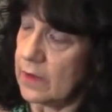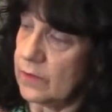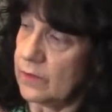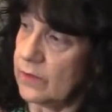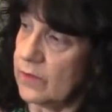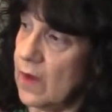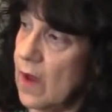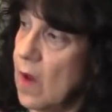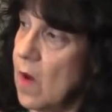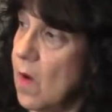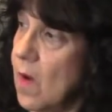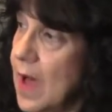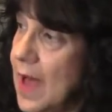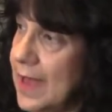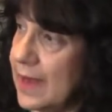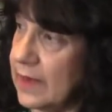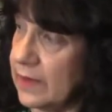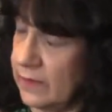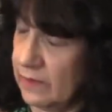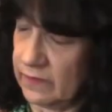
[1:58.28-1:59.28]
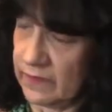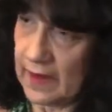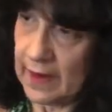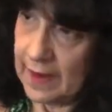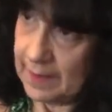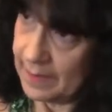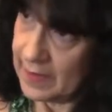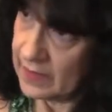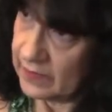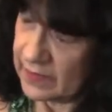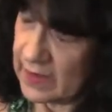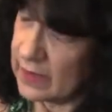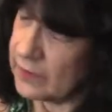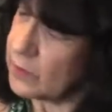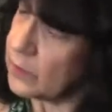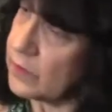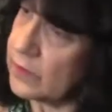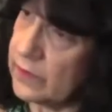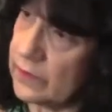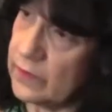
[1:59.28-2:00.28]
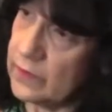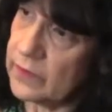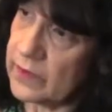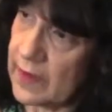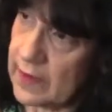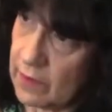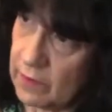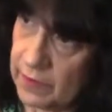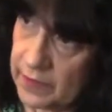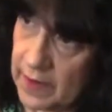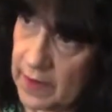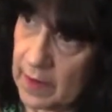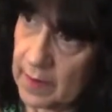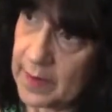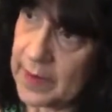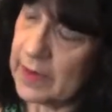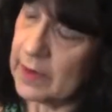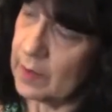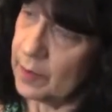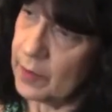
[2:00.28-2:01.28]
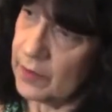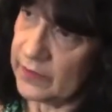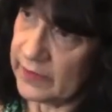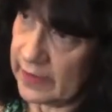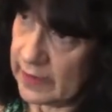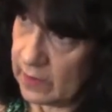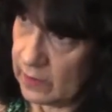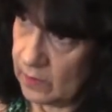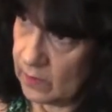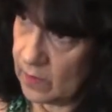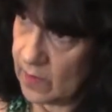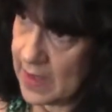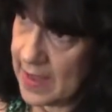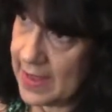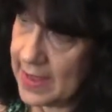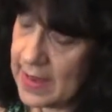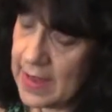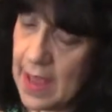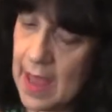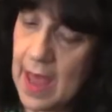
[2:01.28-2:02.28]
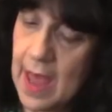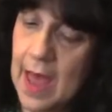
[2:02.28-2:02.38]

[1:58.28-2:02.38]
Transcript: So I can set up my schedule to do psychotherapy in a particular way